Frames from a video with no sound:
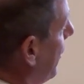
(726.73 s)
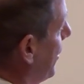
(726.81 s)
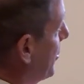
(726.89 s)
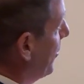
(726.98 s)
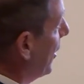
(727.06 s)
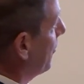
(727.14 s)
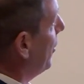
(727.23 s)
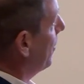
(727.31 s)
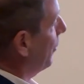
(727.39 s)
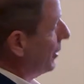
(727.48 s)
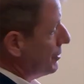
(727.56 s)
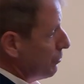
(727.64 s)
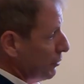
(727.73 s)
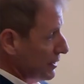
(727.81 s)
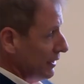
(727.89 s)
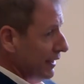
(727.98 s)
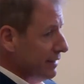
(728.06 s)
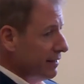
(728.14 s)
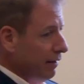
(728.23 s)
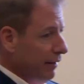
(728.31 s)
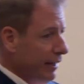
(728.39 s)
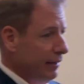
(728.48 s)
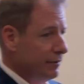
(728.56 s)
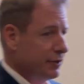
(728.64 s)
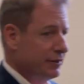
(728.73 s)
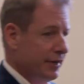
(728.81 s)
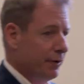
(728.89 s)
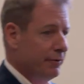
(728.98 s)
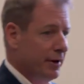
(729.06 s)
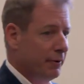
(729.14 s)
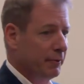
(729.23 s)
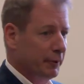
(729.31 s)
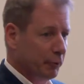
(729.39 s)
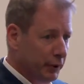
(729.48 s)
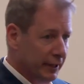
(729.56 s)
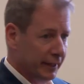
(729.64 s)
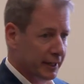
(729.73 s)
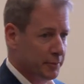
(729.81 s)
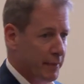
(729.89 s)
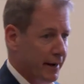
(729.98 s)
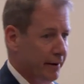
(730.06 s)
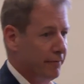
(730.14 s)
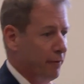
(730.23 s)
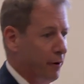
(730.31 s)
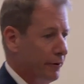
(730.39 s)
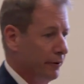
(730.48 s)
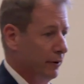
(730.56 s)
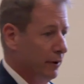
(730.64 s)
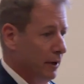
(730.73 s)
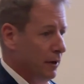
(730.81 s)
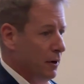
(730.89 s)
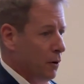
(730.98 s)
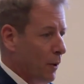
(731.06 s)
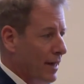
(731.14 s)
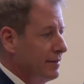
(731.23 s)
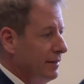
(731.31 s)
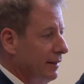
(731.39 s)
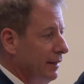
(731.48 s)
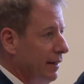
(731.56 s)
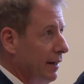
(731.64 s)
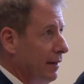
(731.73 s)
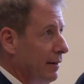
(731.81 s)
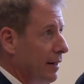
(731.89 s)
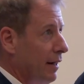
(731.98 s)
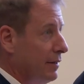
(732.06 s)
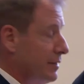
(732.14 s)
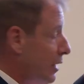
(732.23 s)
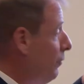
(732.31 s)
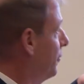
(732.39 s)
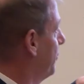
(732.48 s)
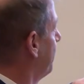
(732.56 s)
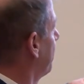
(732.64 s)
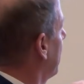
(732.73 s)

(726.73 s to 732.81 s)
The Hispanic population was in East L A, it's centered there, and really expanded farther west and, and uh, south.